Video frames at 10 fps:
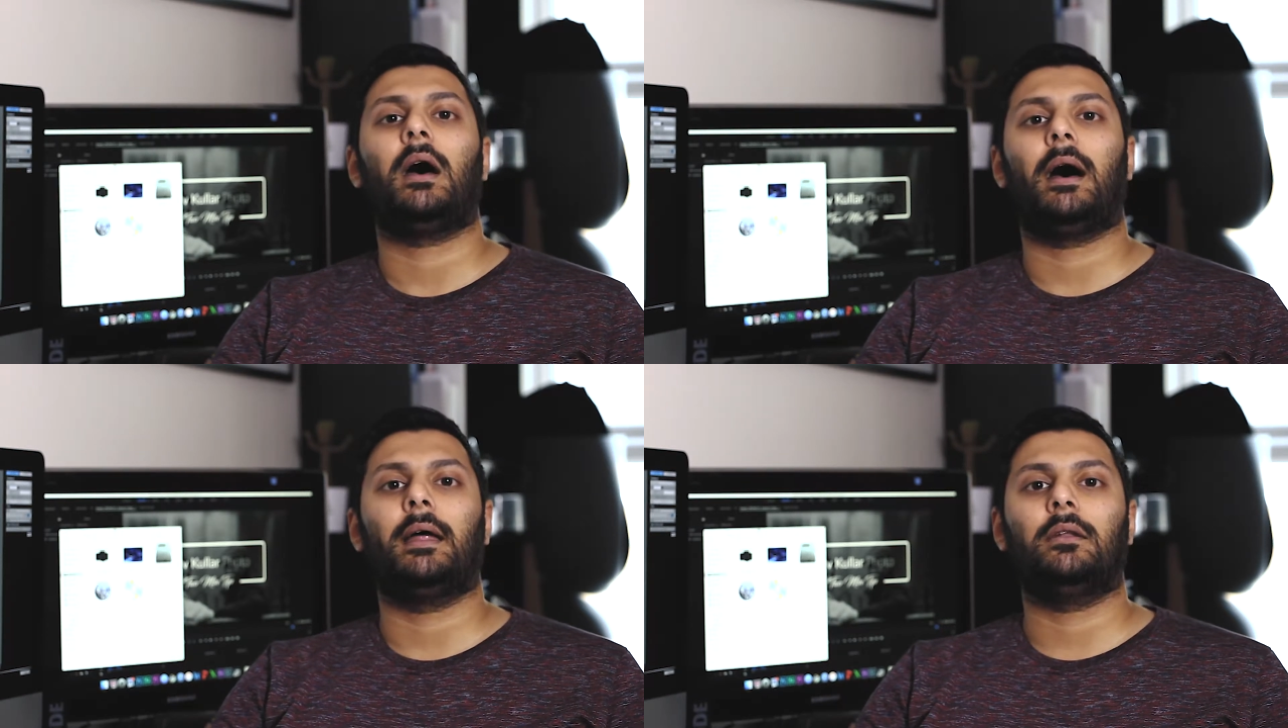
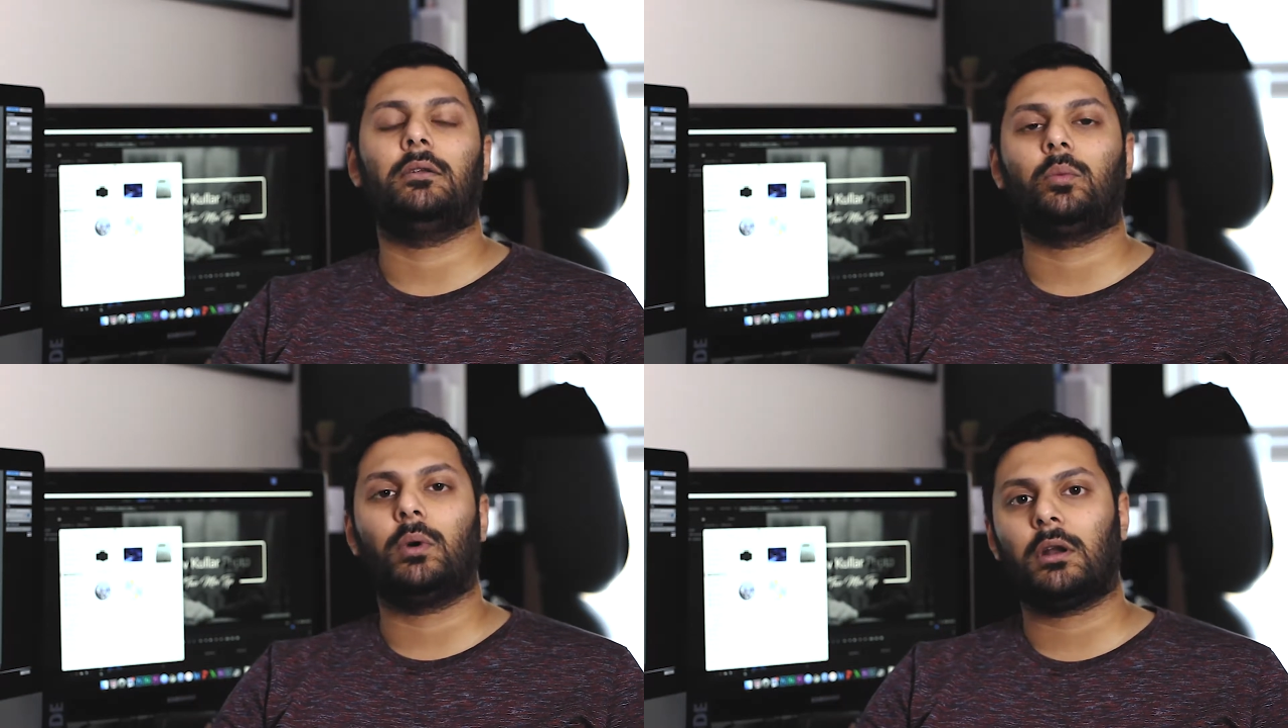
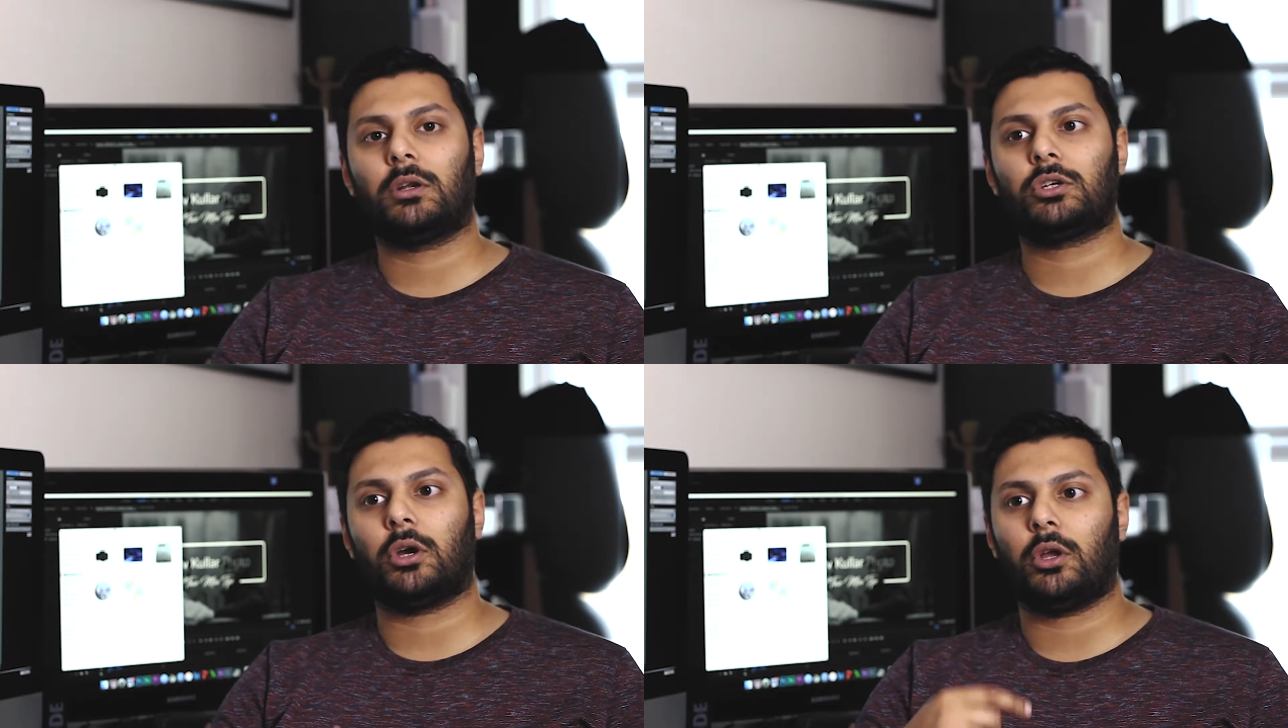And we're going to
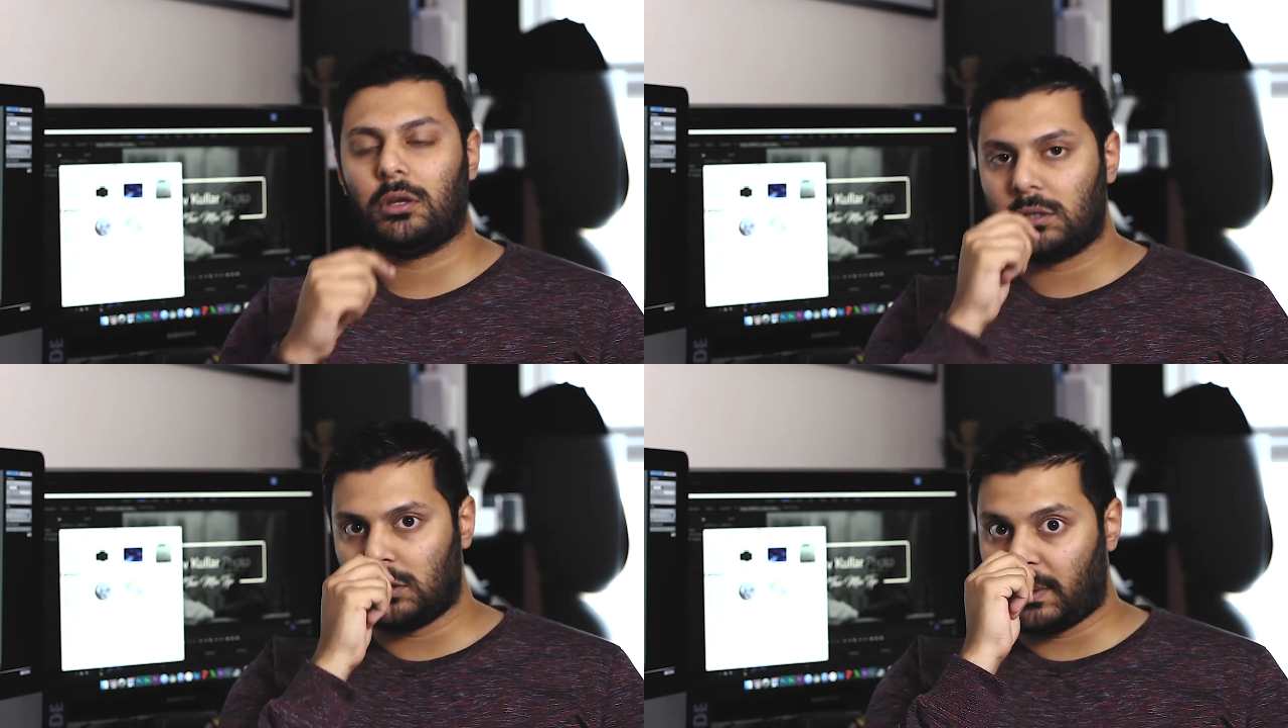show
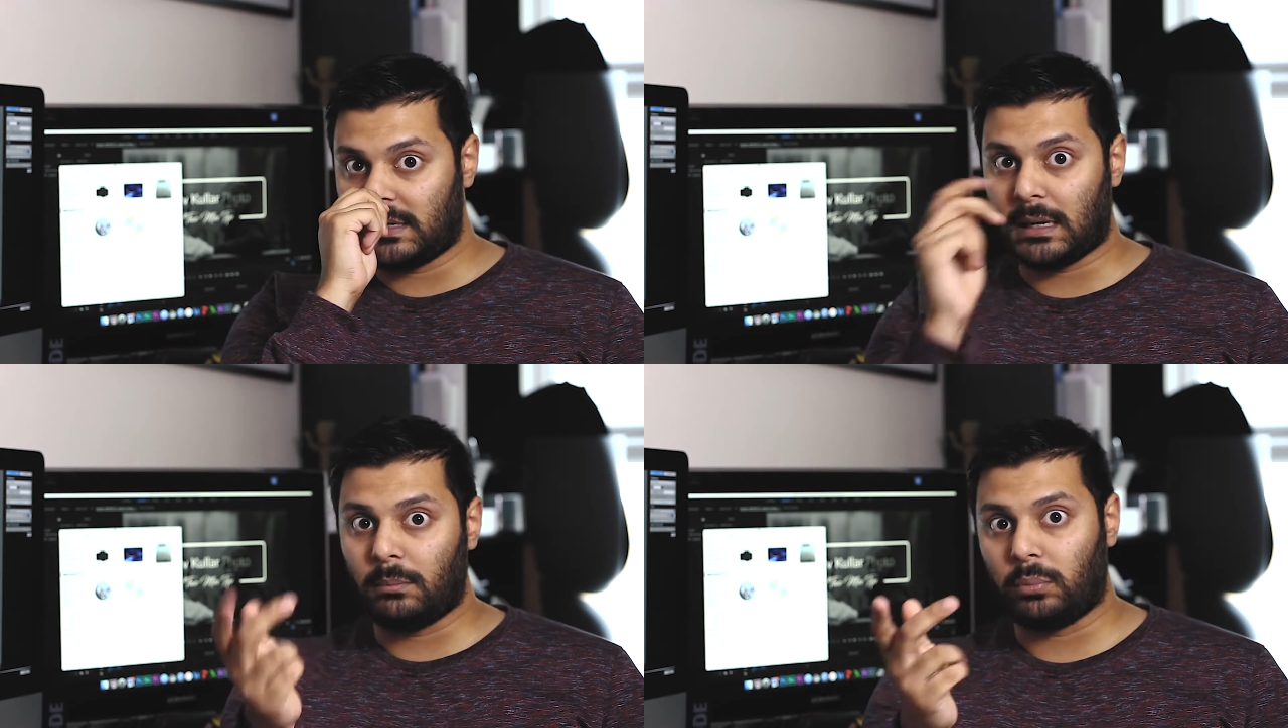you some
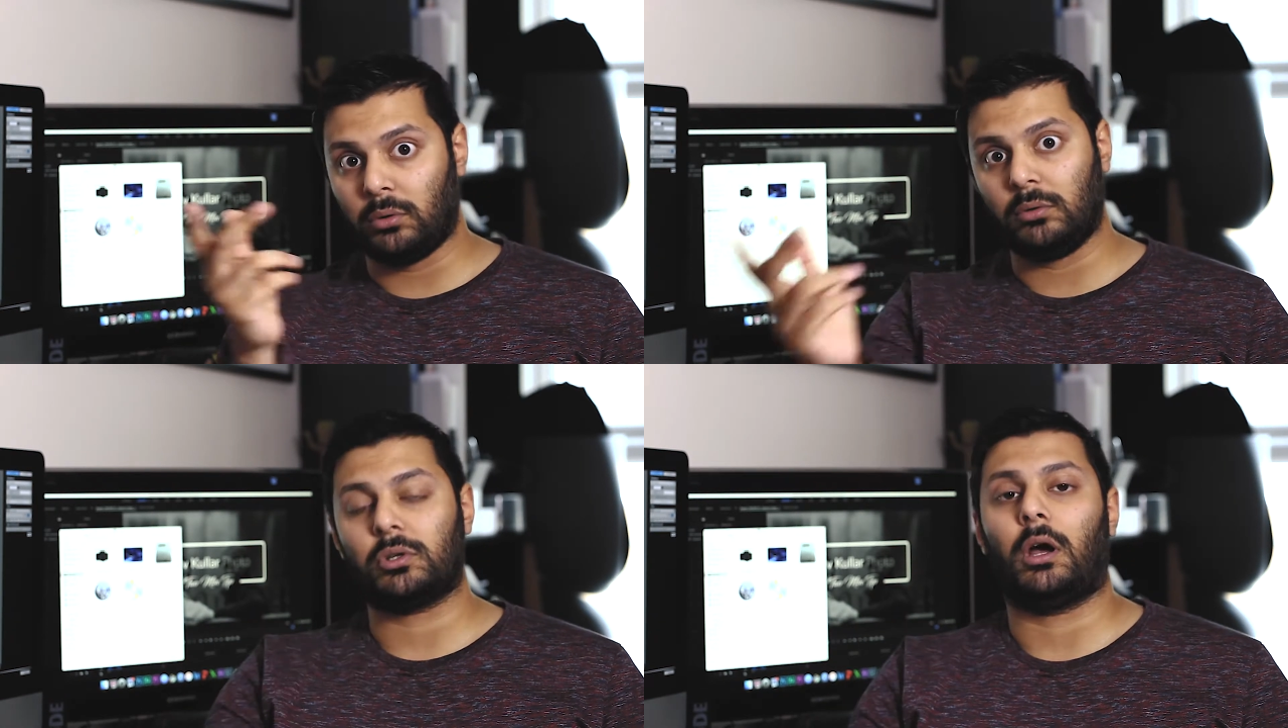
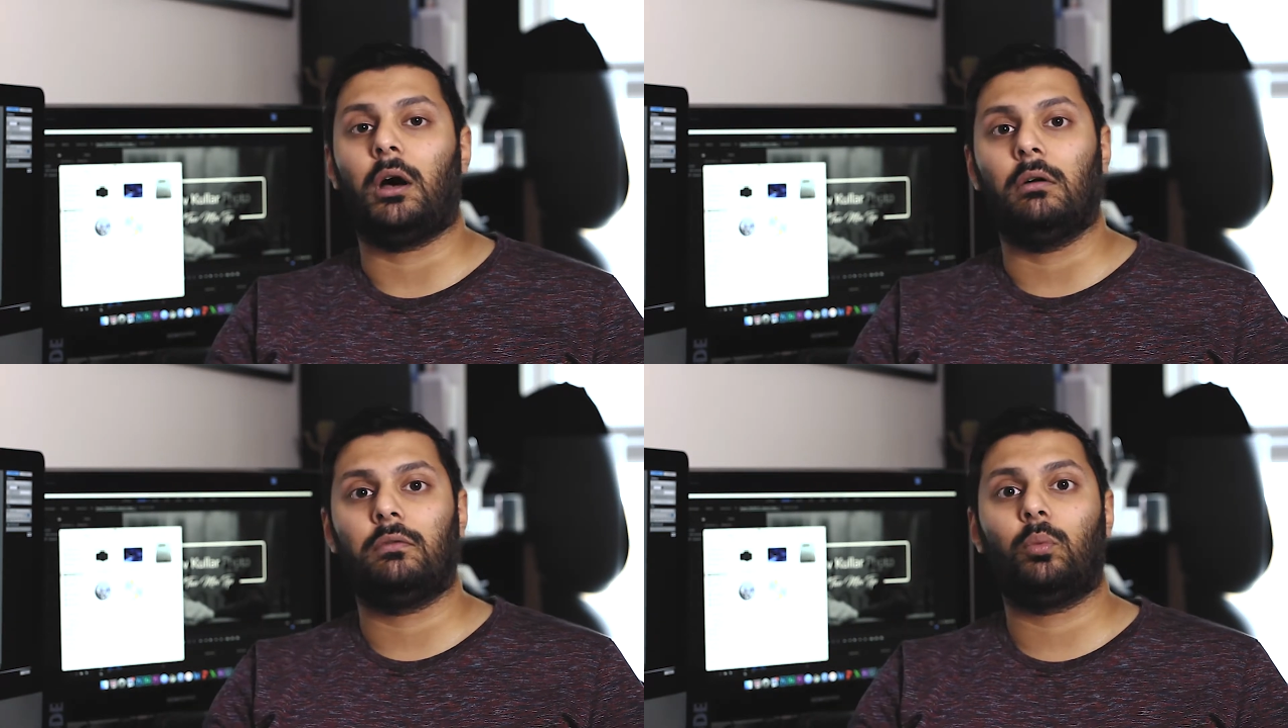examples of